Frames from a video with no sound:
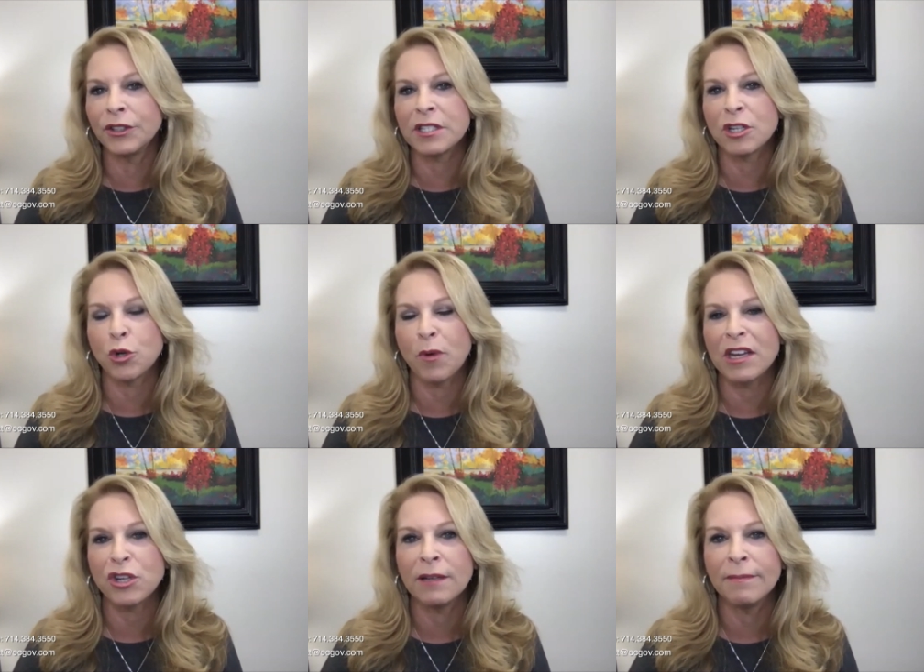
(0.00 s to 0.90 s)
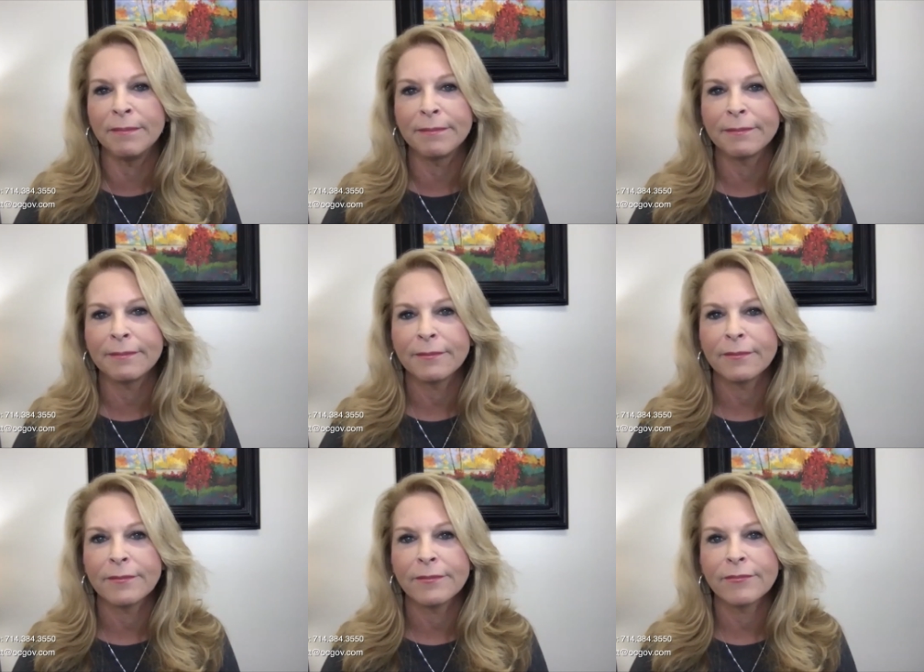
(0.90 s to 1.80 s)
the situation?
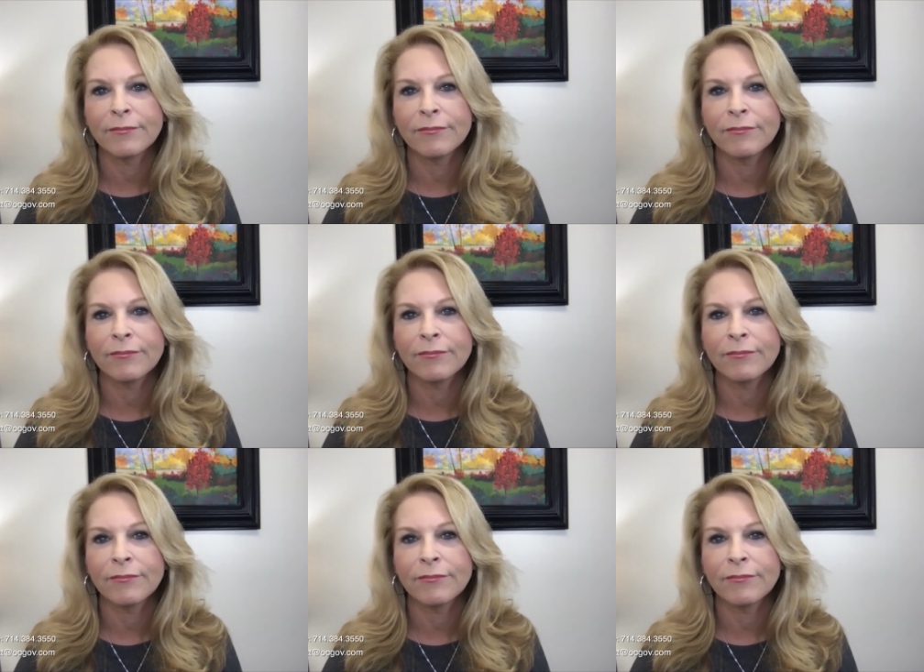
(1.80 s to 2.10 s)
I